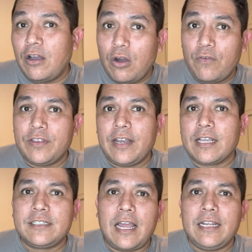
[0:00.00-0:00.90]
over the
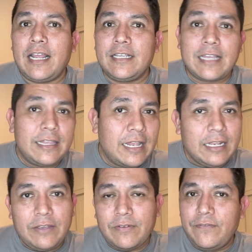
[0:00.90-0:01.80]
next 90 days, and then
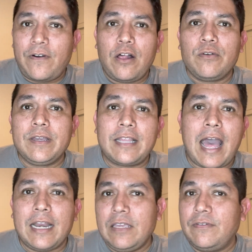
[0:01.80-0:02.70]
even following
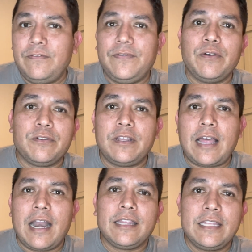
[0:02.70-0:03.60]
that, even fewer than
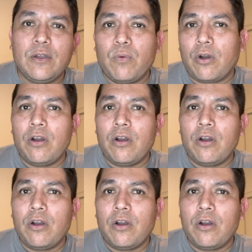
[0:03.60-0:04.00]
that. I think